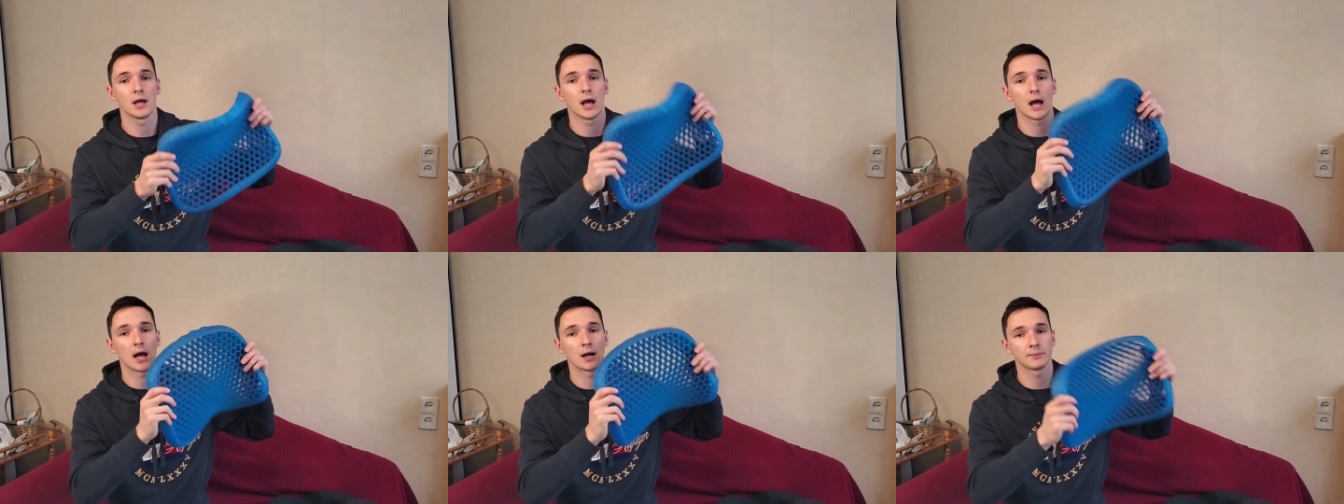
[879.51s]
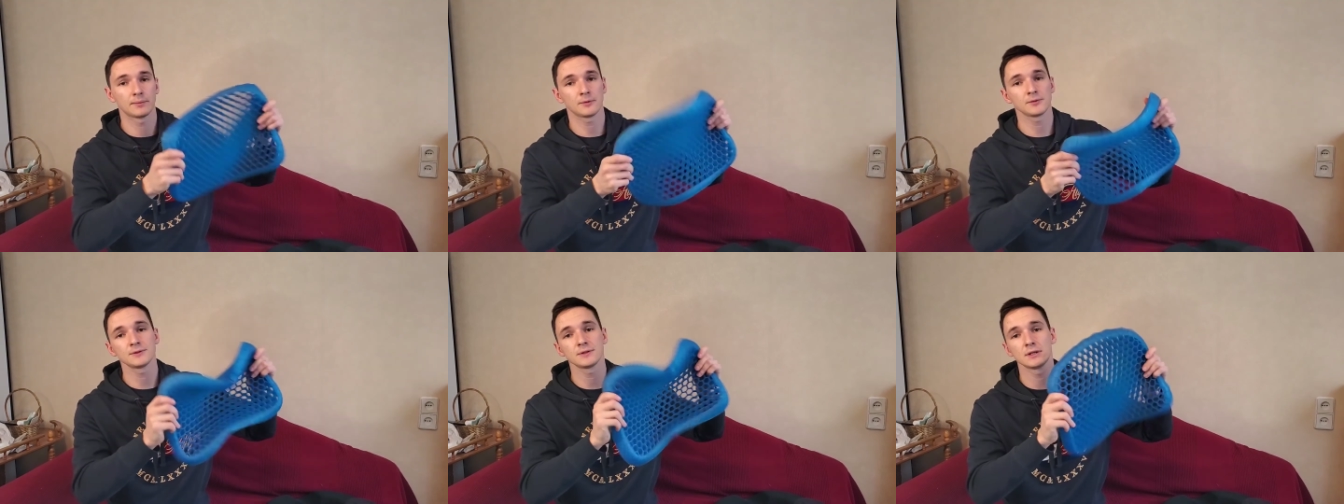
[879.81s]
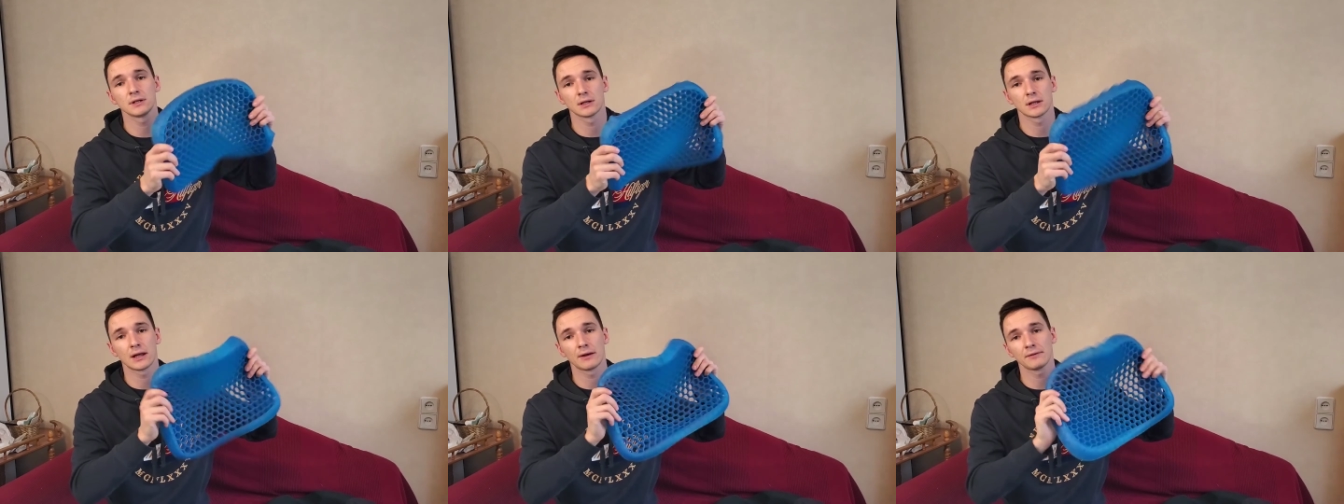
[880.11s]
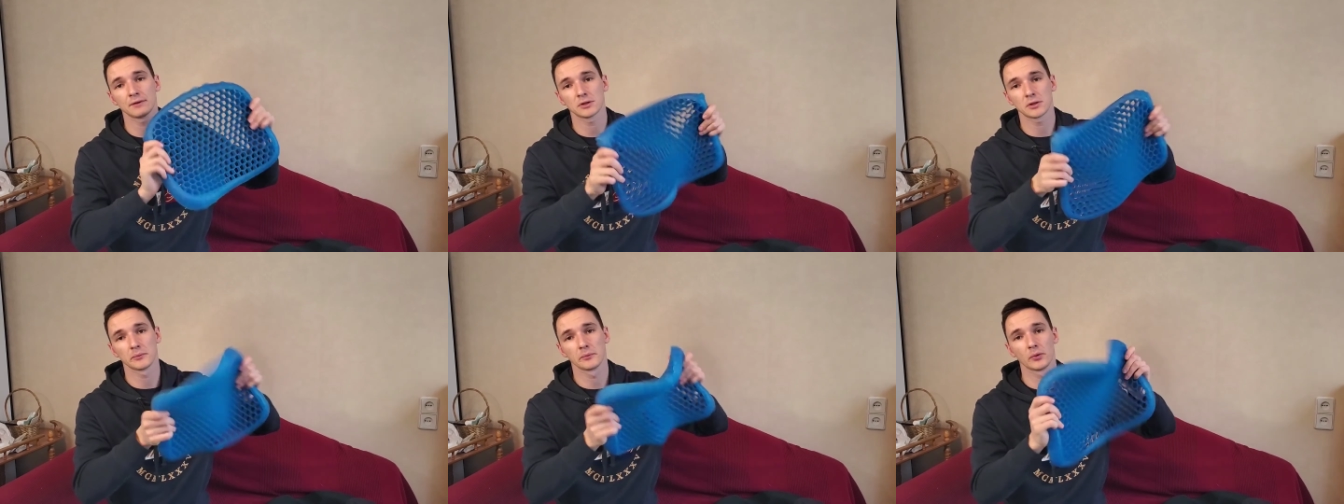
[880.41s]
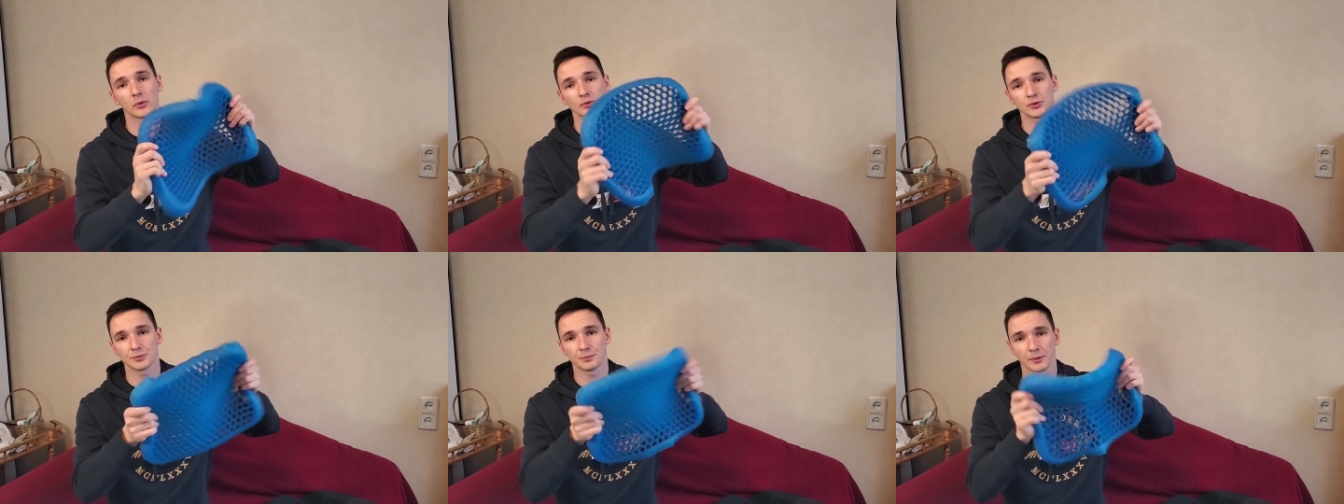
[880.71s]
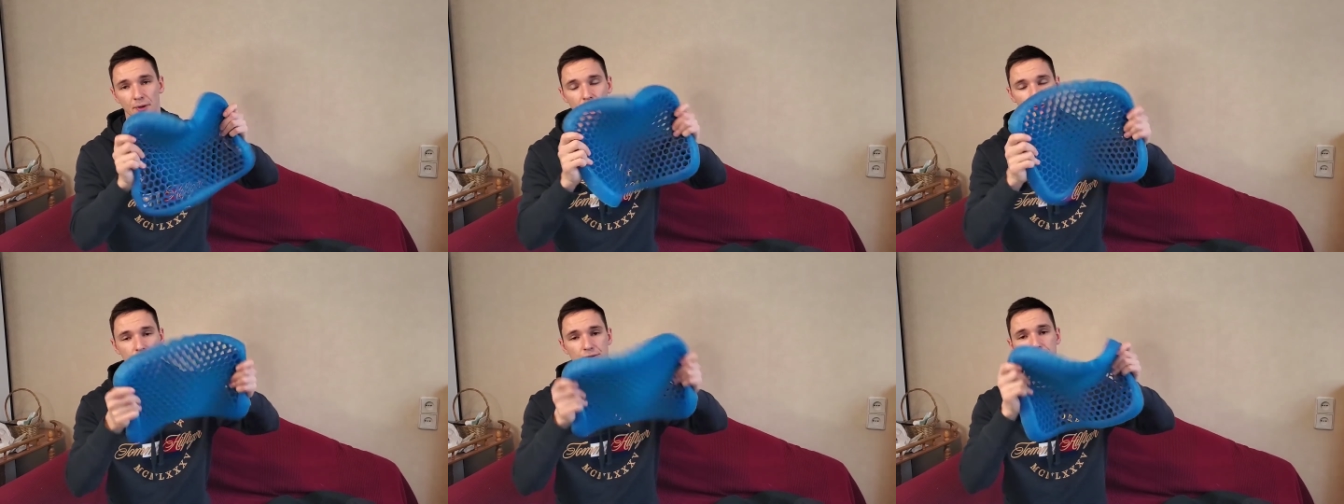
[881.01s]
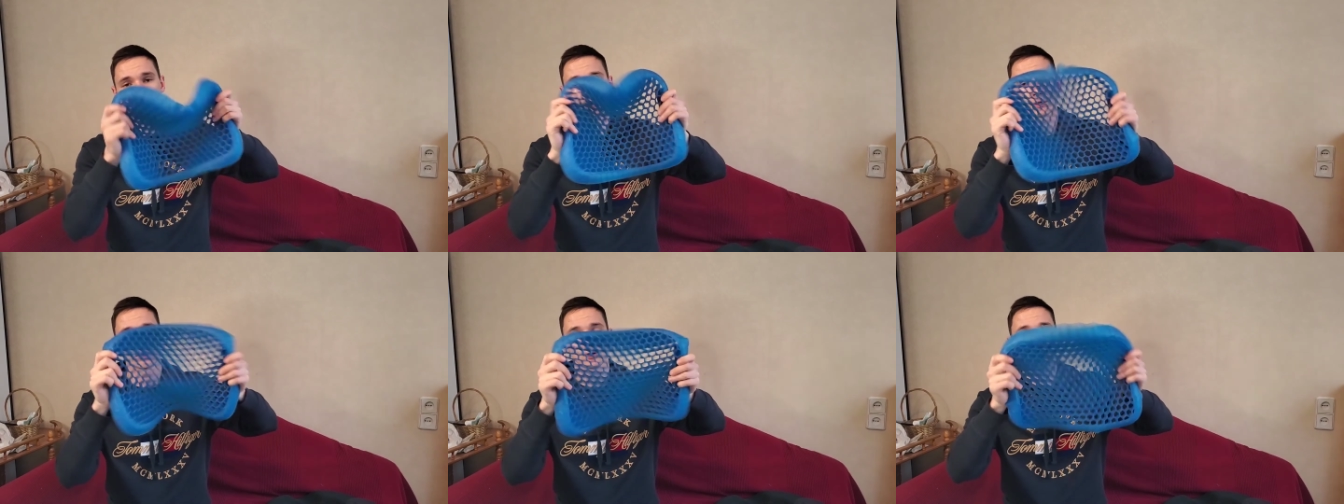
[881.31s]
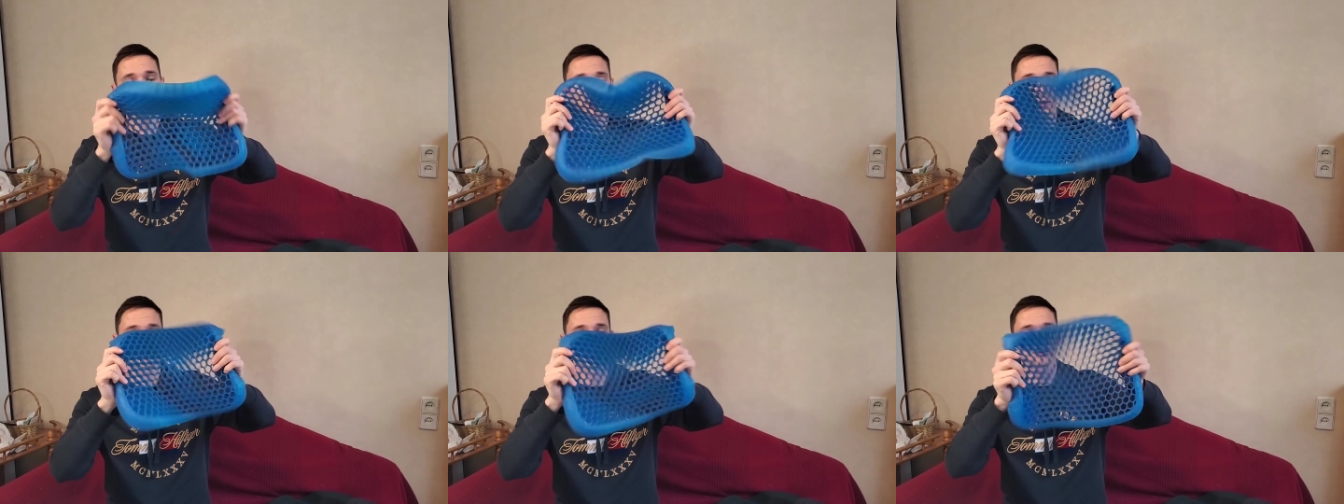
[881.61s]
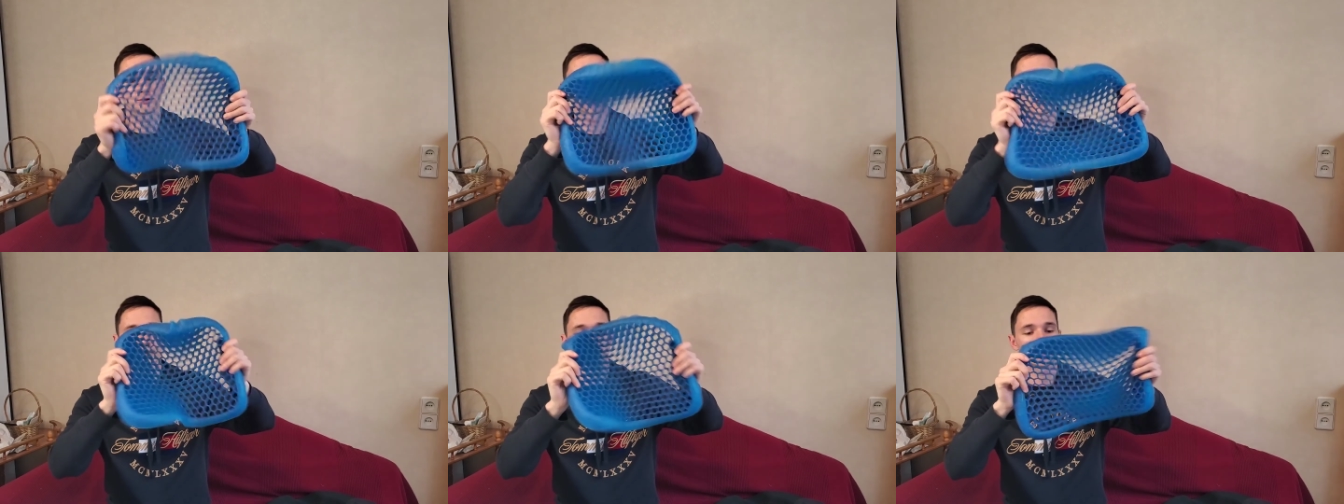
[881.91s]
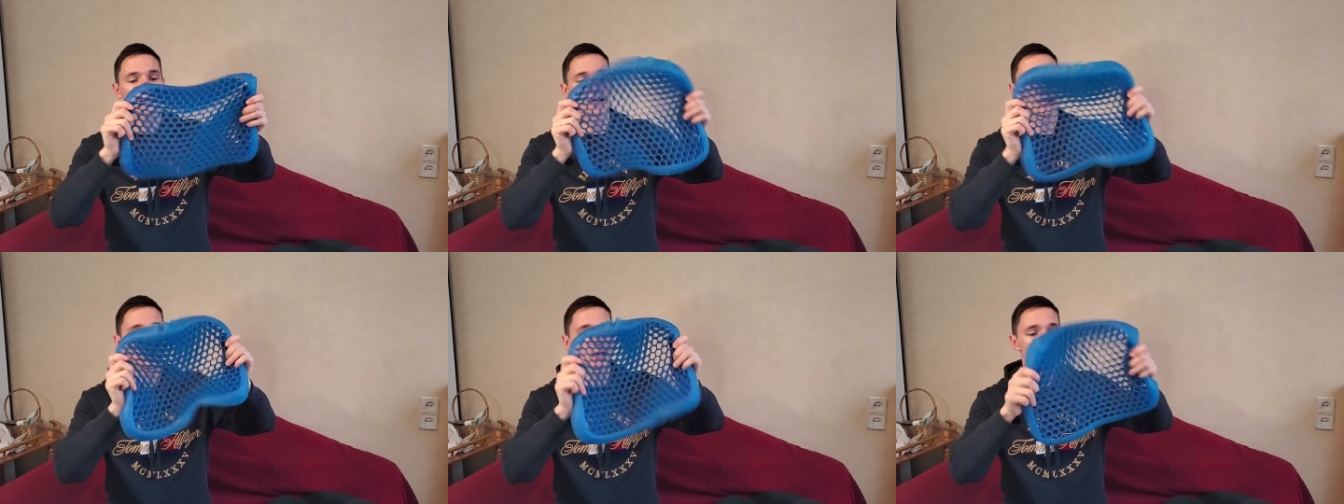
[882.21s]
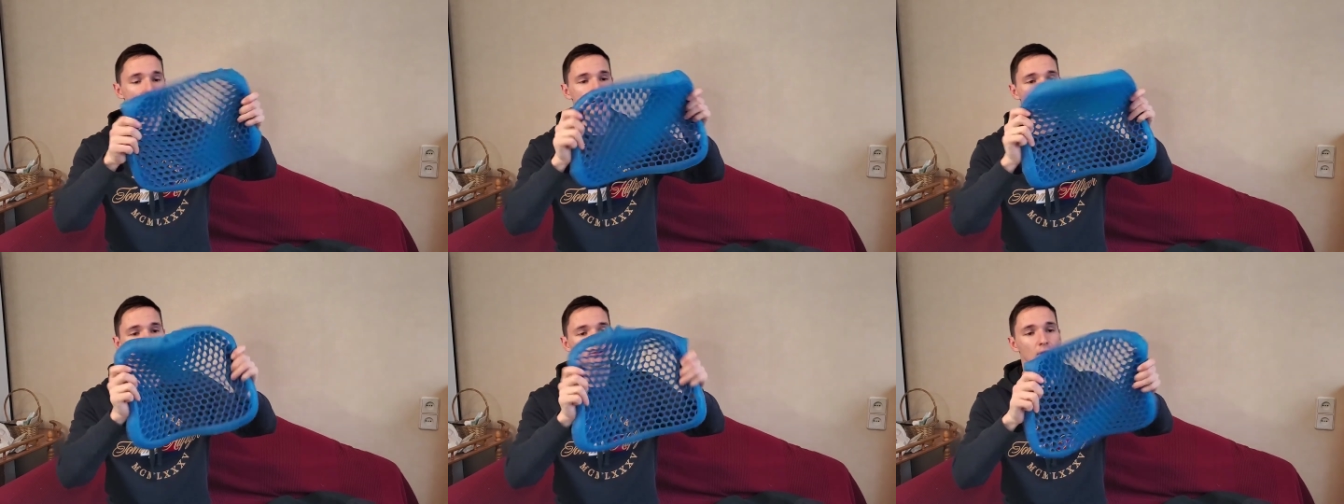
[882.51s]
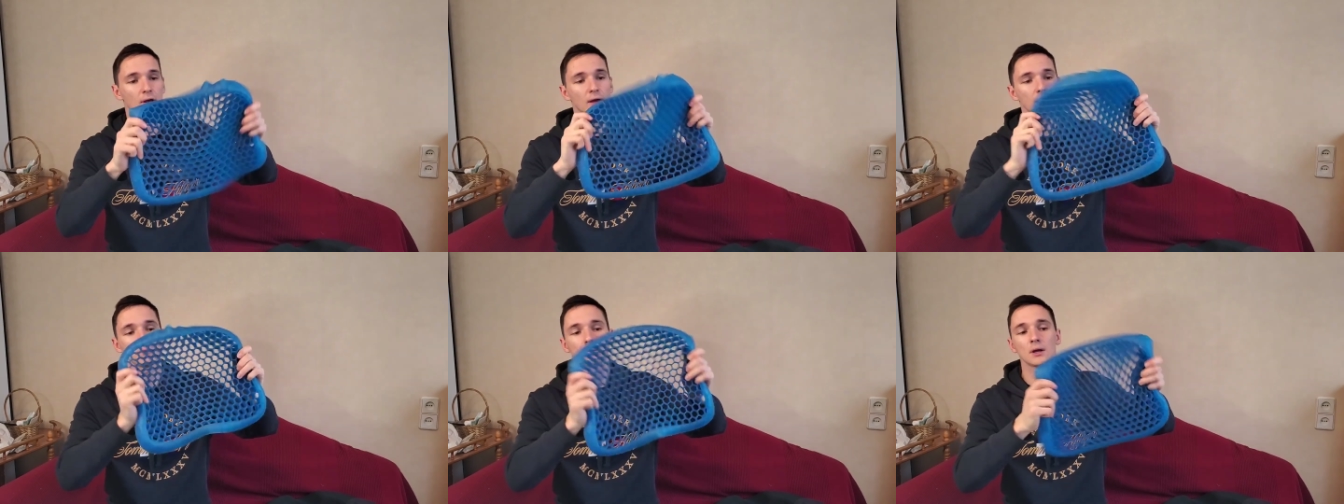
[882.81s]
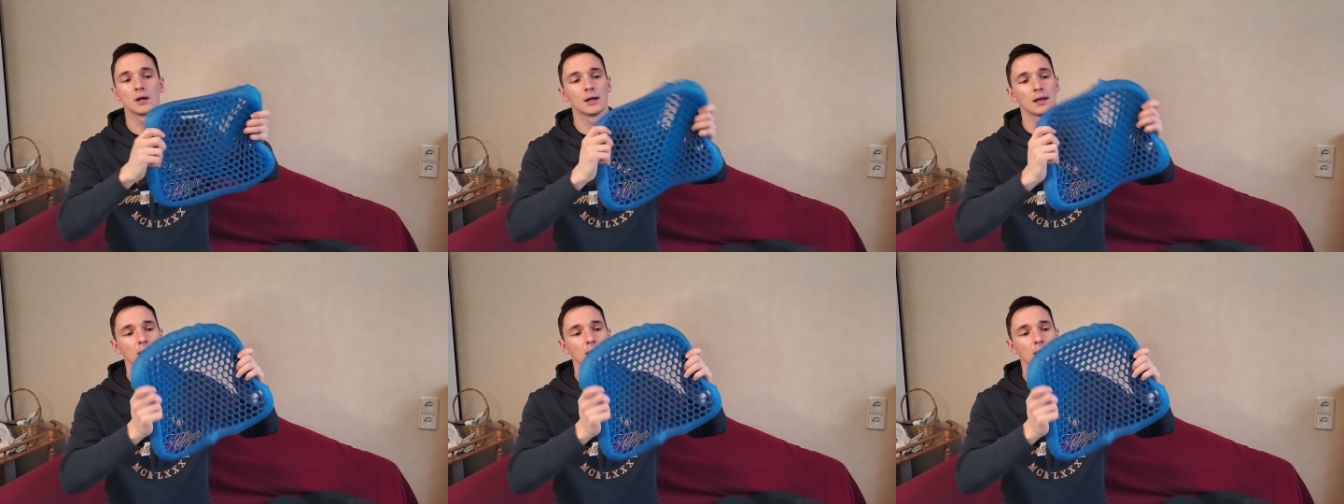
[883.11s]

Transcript: I personally love it the most because you can use it anytime,